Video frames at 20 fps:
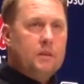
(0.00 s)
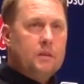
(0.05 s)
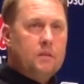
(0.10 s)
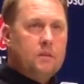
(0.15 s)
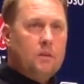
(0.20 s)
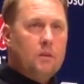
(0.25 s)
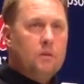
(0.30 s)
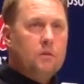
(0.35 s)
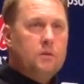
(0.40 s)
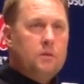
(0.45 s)
I
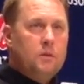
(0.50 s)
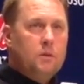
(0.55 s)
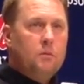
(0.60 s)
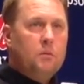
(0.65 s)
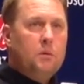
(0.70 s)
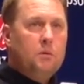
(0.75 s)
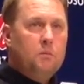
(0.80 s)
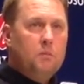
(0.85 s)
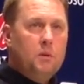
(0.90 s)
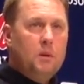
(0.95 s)
thought
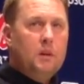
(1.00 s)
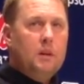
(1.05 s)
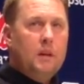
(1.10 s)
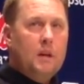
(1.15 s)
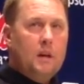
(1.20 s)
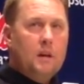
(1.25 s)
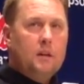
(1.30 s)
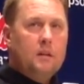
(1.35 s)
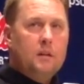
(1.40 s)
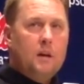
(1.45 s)
we really
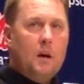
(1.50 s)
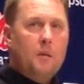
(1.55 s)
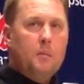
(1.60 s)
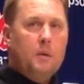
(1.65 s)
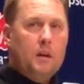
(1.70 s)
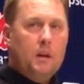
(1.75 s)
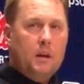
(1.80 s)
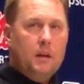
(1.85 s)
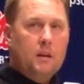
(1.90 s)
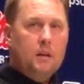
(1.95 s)
had a
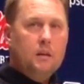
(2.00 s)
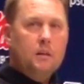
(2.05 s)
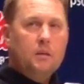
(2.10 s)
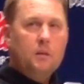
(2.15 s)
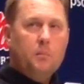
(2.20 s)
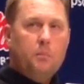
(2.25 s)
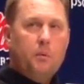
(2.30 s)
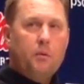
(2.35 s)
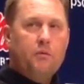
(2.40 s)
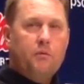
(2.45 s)
dominating
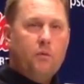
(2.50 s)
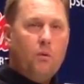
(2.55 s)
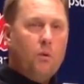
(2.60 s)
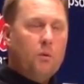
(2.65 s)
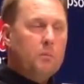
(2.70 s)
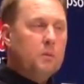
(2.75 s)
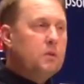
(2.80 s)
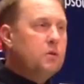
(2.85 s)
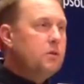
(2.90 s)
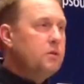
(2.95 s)

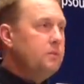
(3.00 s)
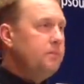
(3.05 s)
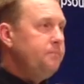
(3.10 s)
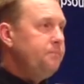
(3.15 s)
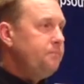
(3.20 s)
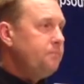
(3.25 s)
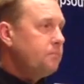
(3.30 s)
performance.